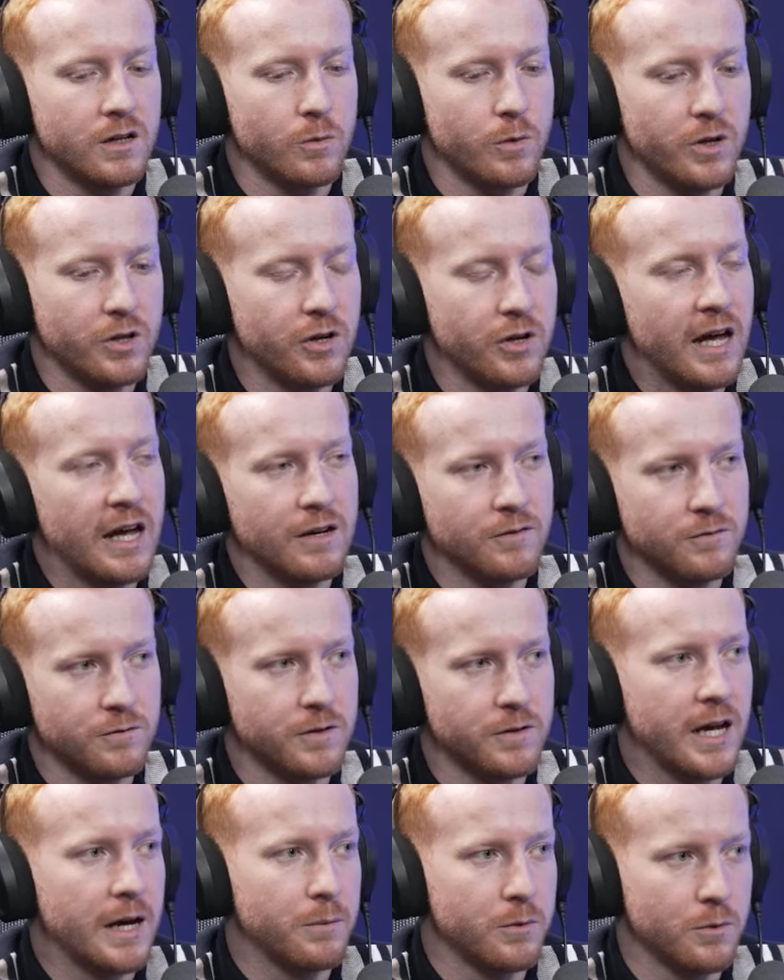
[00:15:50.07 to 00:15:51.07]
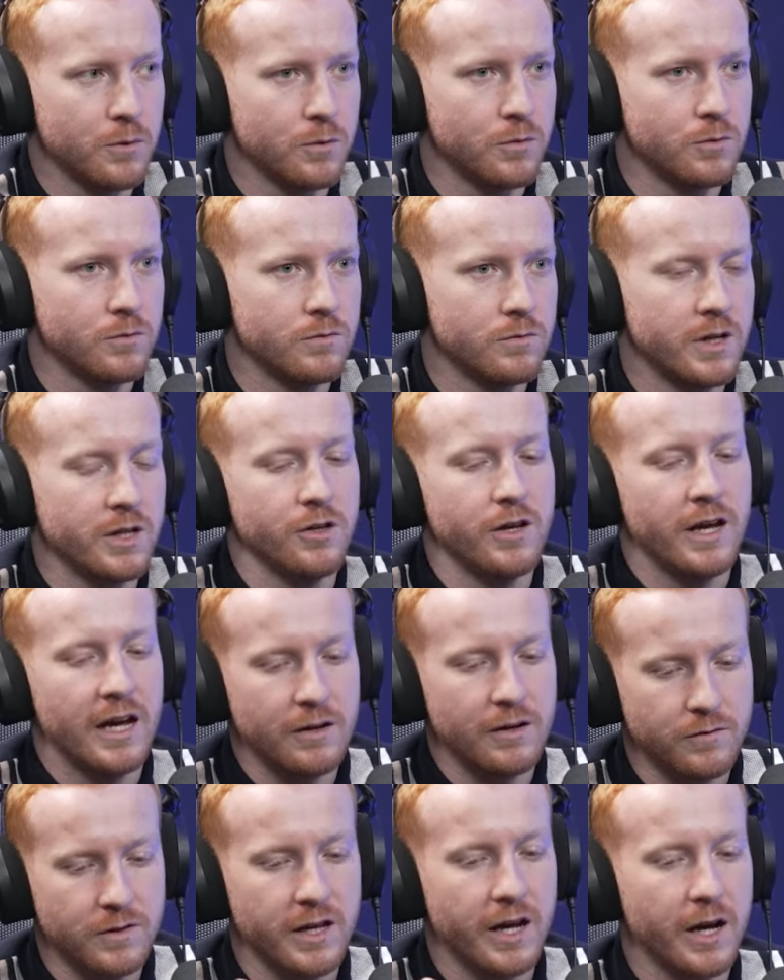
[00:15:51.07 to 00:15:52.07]
when you have capital and you
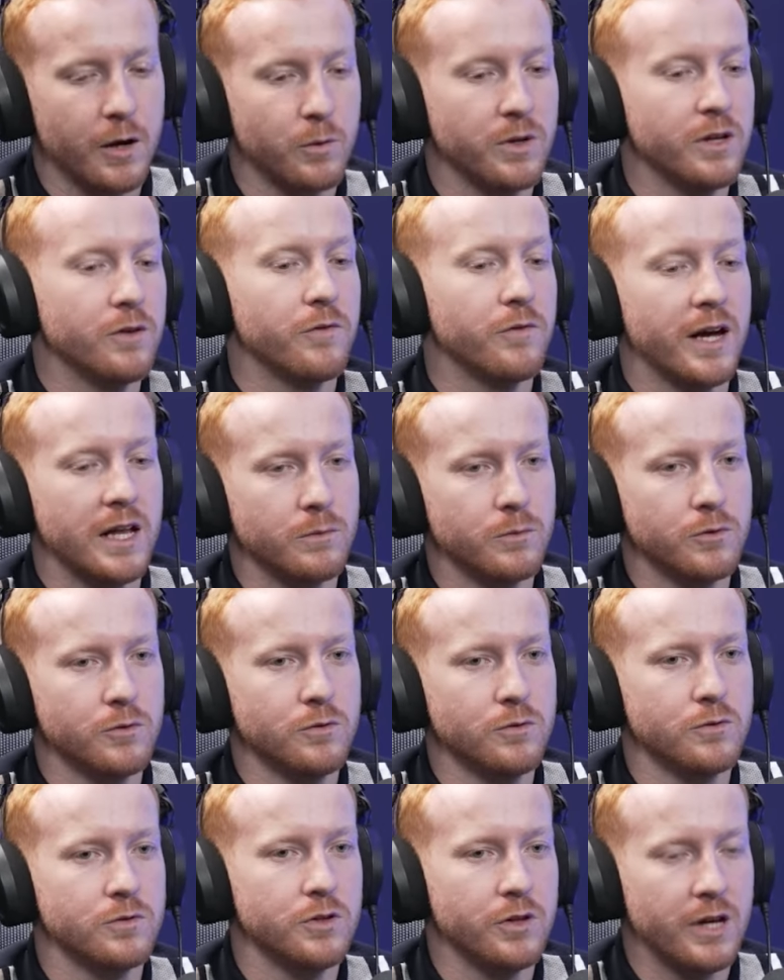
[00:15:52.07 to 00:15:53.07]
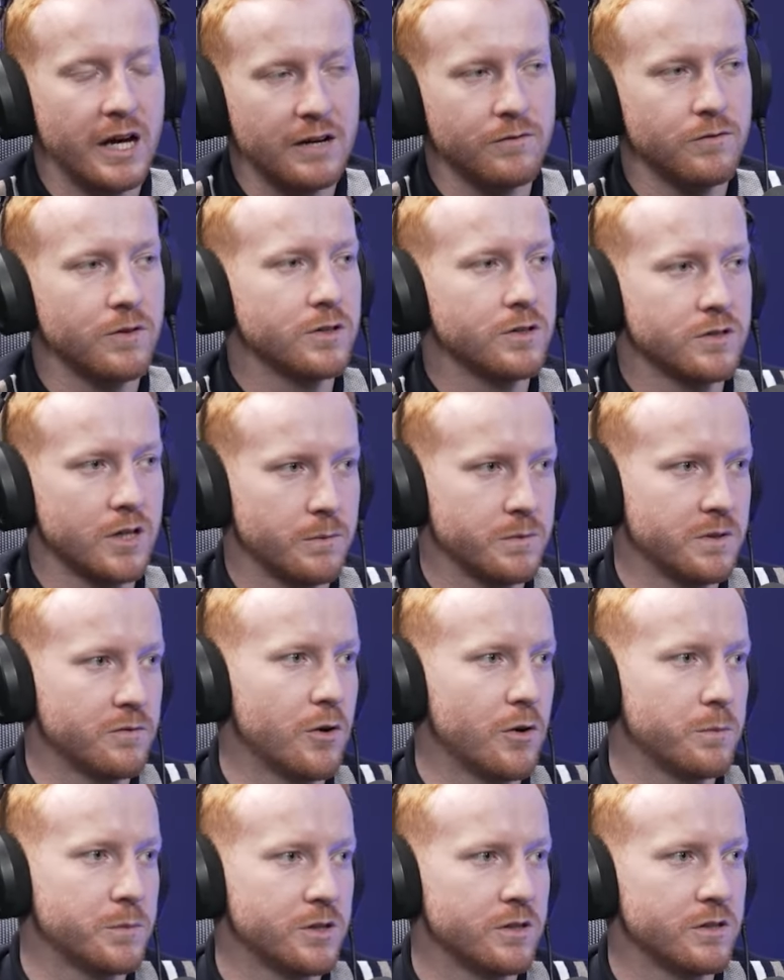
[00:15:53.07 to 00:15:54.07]
have the equity available, you have those types of
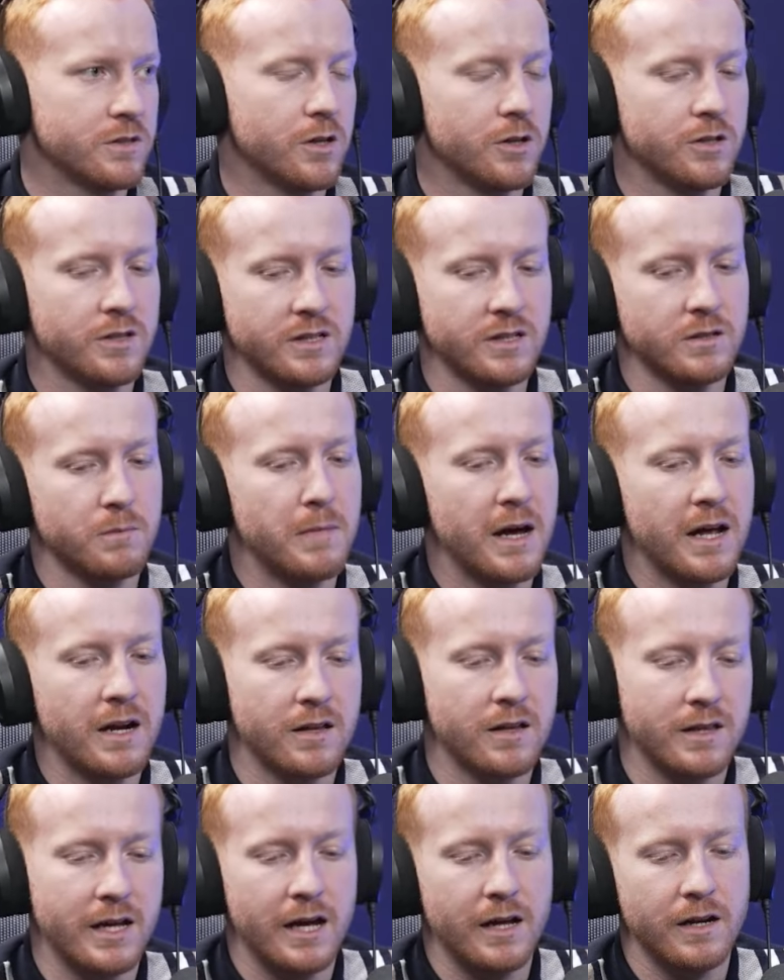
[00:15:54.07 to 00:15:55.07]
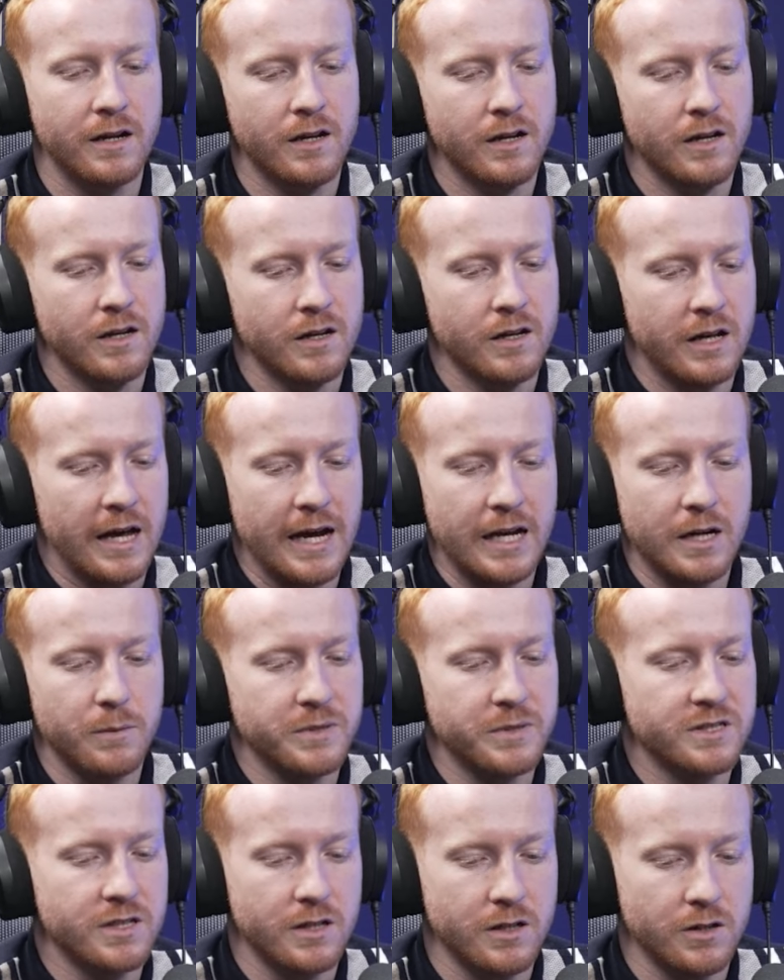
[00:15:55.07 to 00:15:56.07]
options. So it doesn't matter that
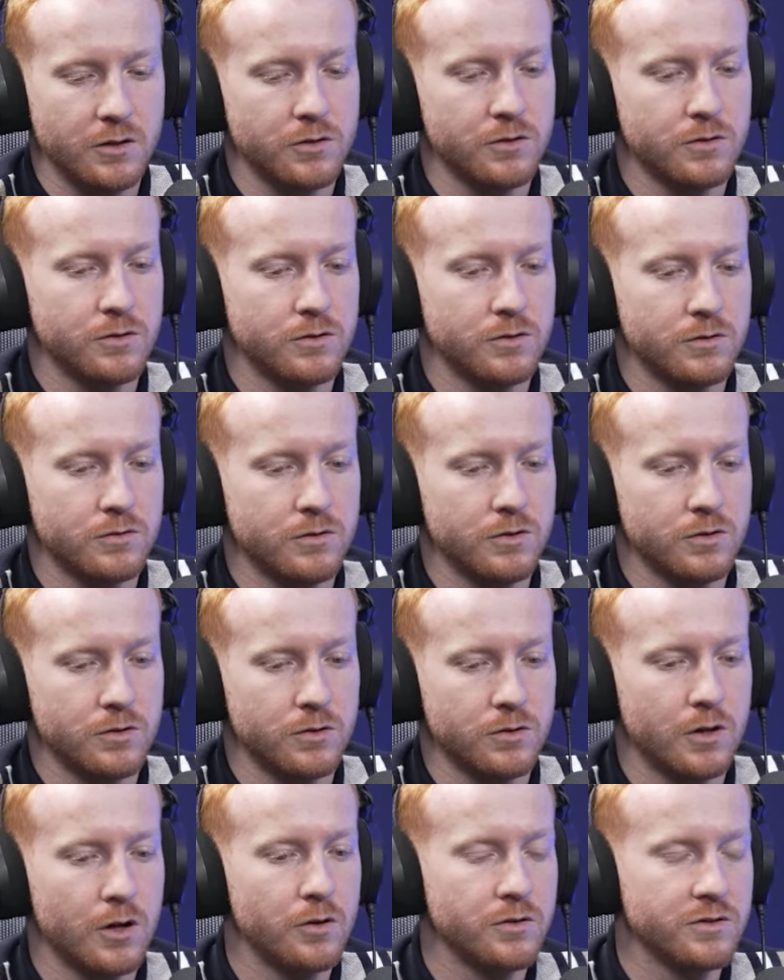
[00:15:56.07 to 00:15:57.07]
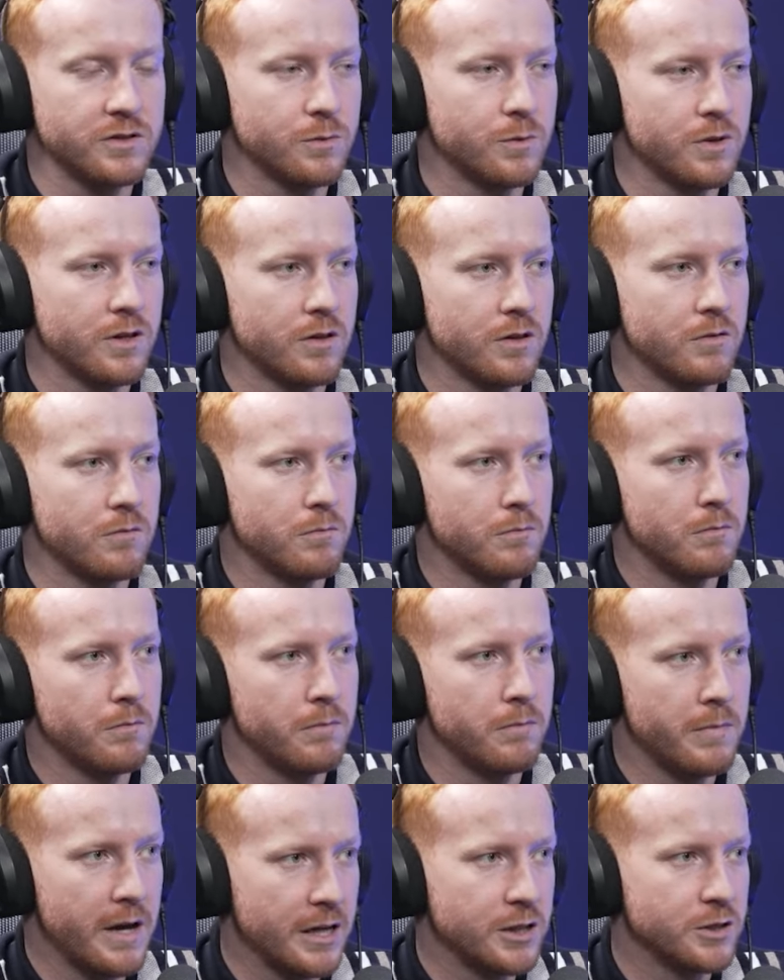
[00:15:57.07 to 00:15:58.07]
80% of your loans are with
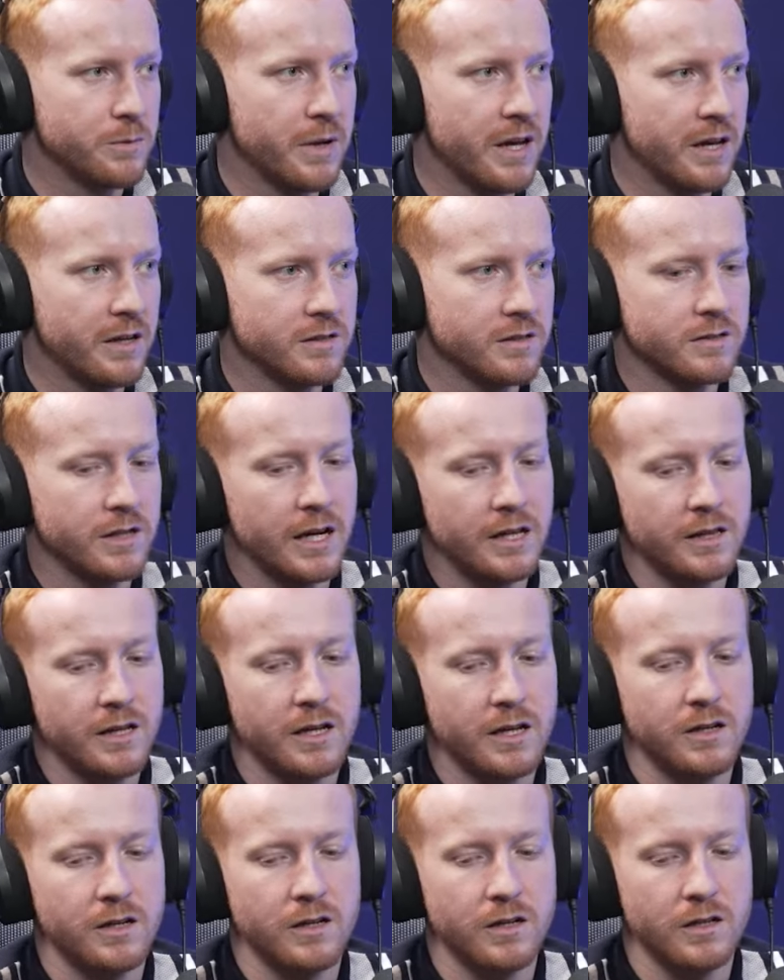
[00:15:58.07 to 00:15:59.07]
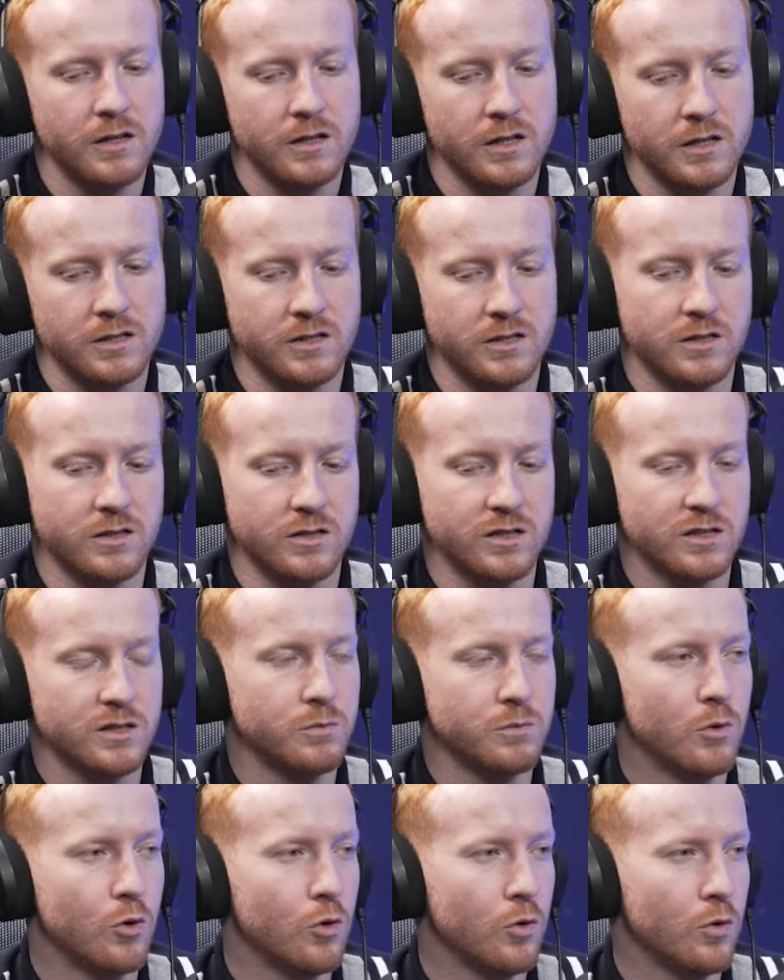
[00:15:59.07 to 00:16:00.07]
major banks, and then just a
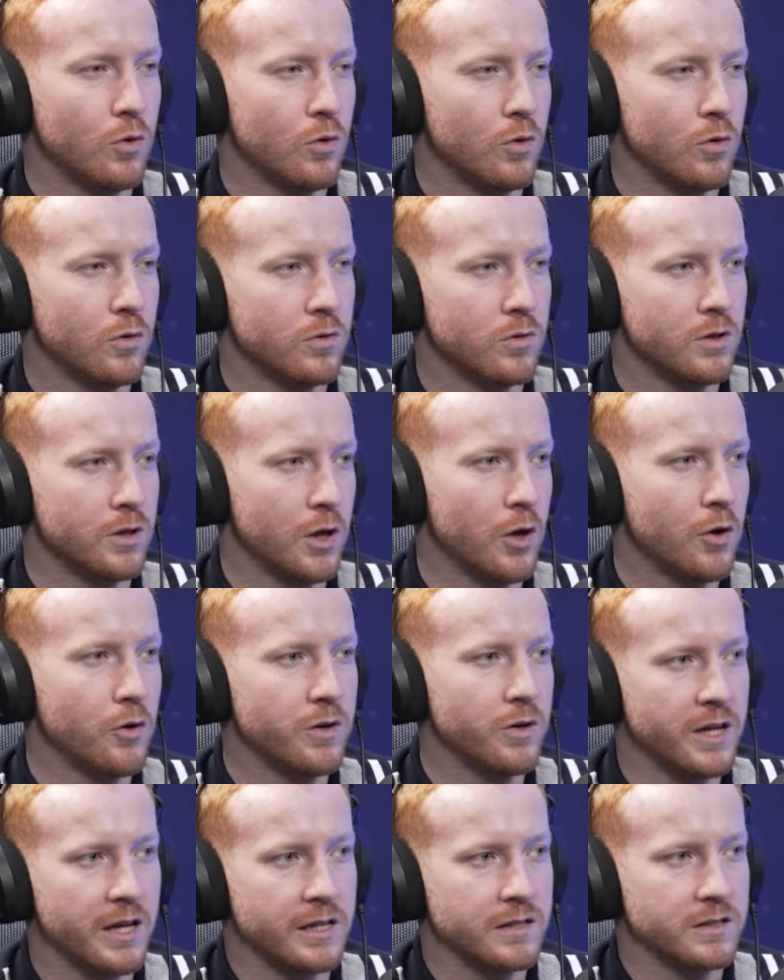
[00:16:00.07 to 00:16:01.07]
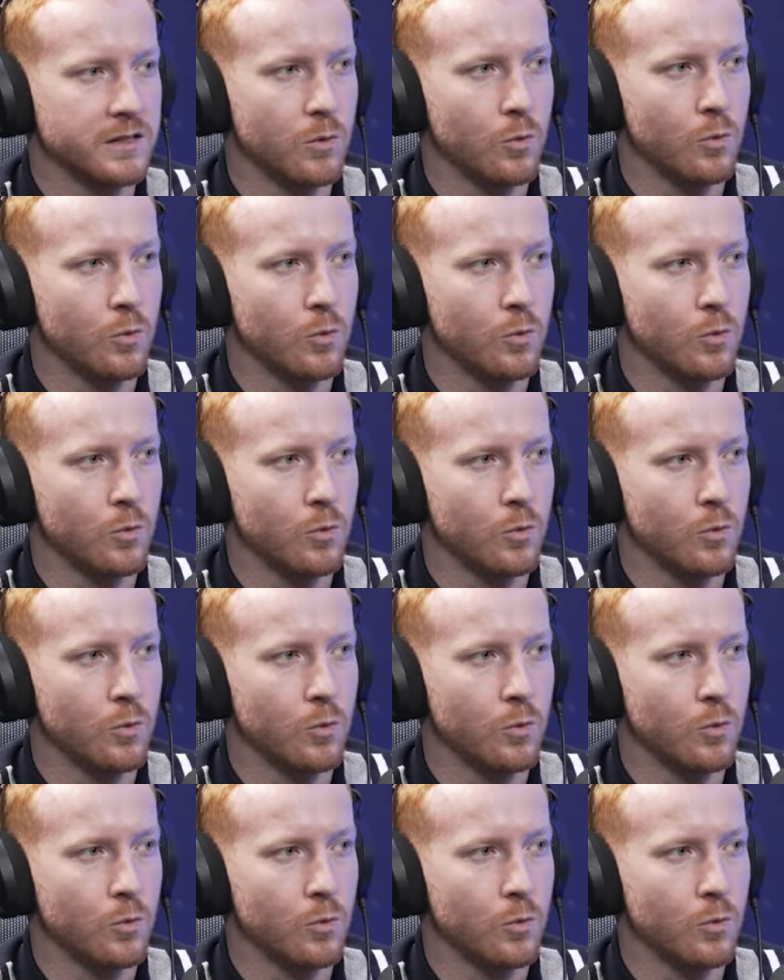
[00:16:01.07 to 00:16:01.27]
small loan against